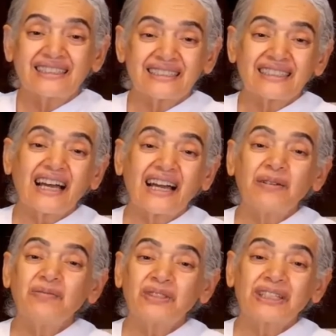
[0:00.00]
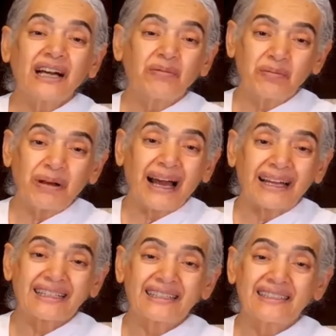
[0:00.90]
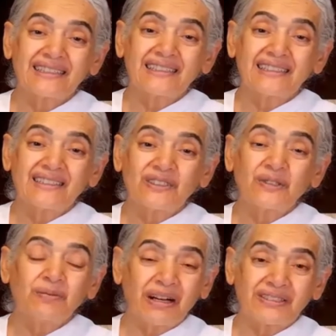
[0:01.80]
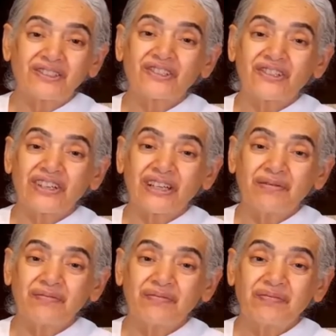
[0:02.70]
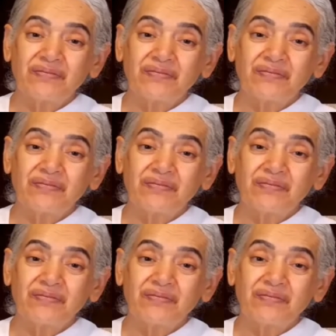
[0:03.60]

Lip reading: It's time to come back to mastery.